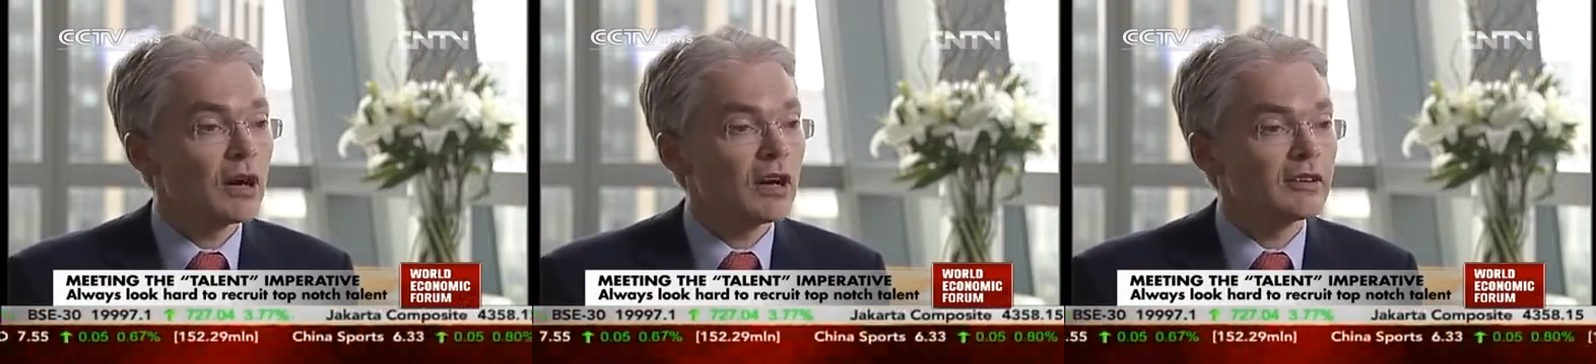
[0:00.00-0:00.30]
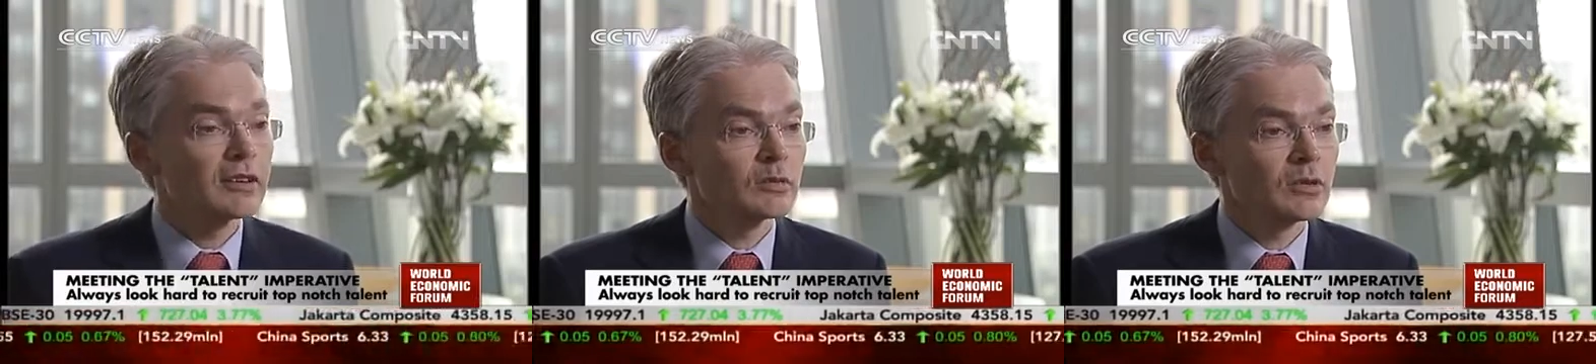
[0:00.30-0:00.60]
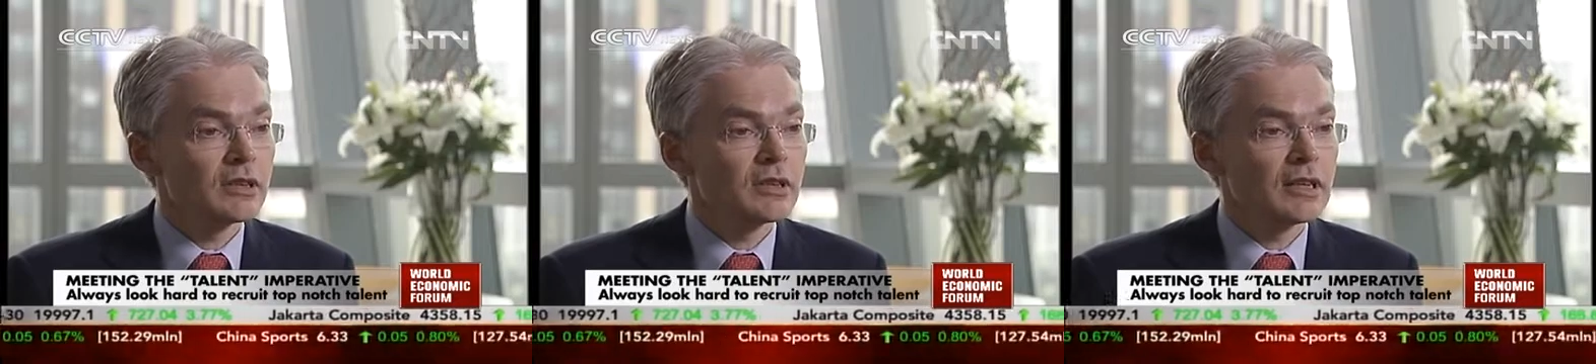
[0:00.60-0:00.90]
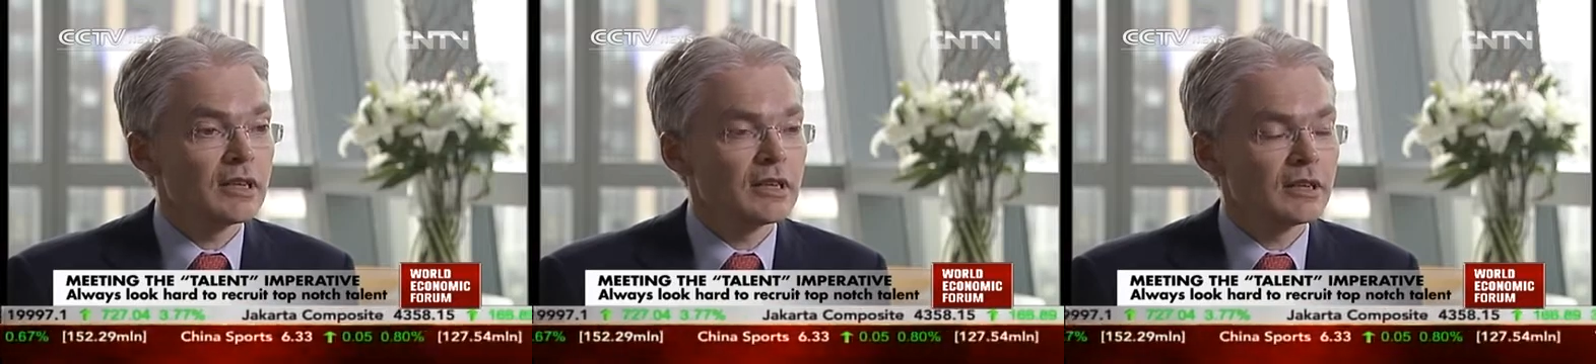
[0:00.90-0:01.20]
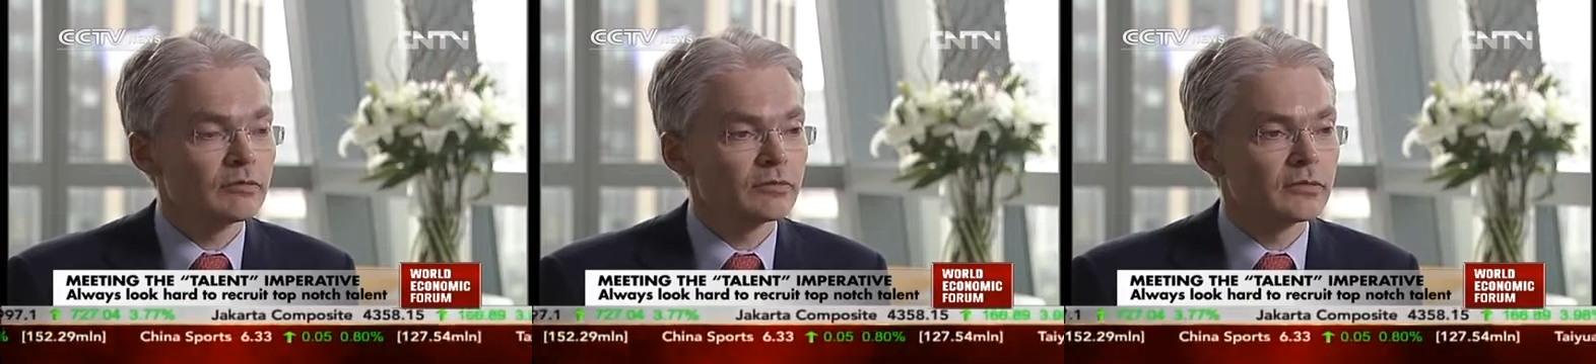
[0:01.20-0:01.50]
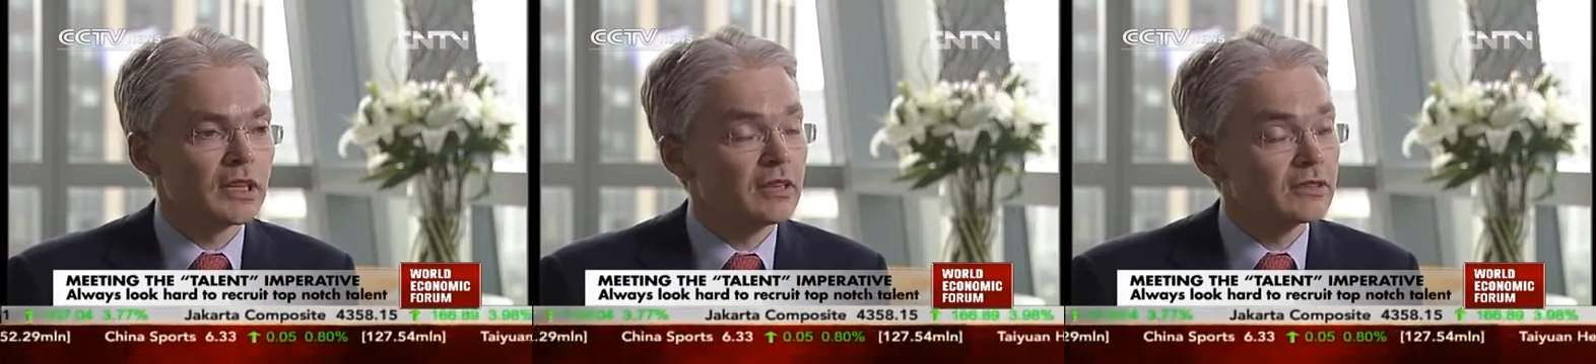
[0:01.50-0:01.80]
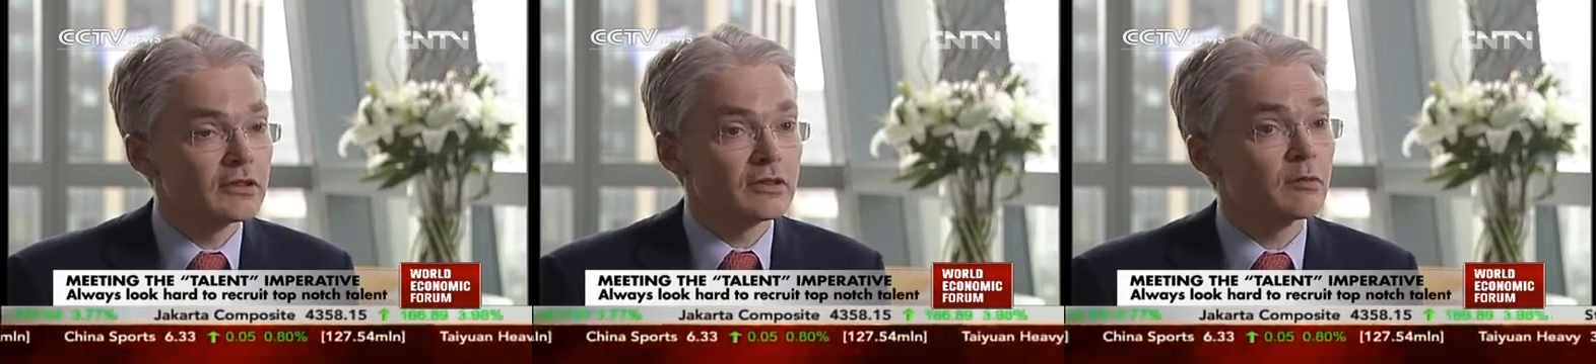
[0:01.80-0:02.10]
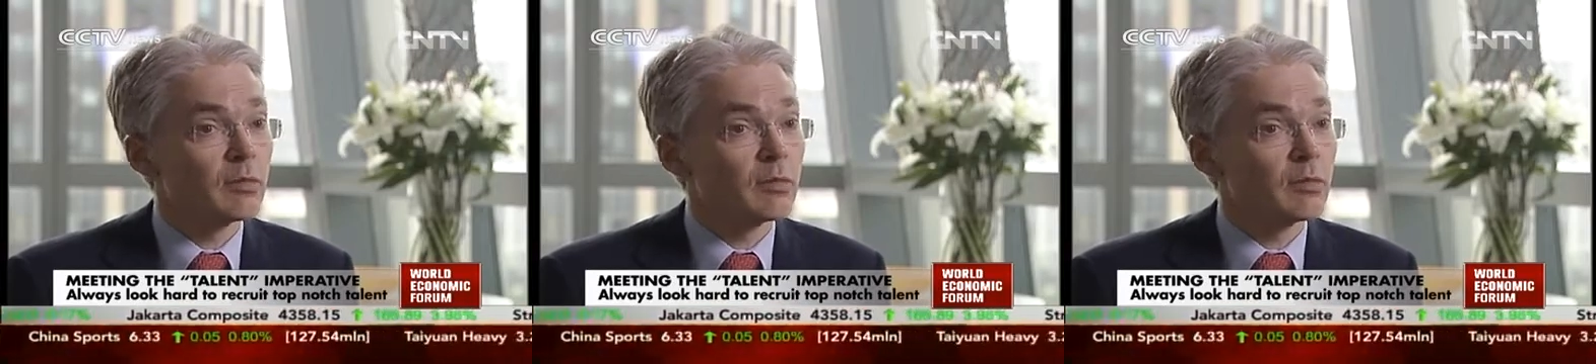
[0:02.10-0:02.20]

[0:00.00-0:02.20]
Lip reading: partners with the Institute